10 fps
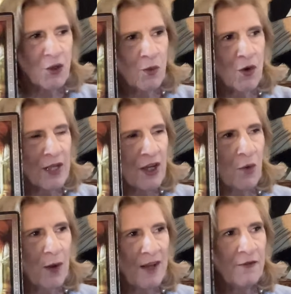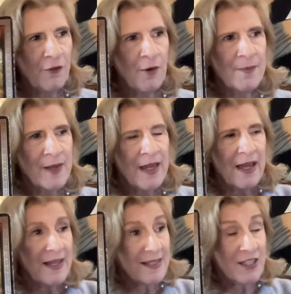You're walking away from
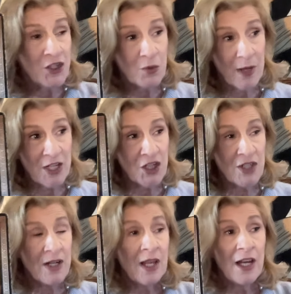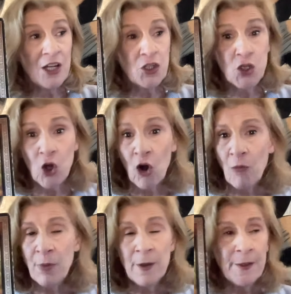a situation, a
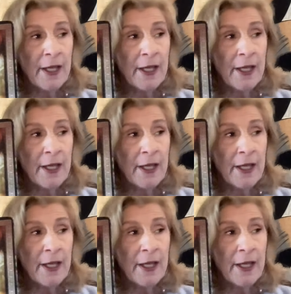job,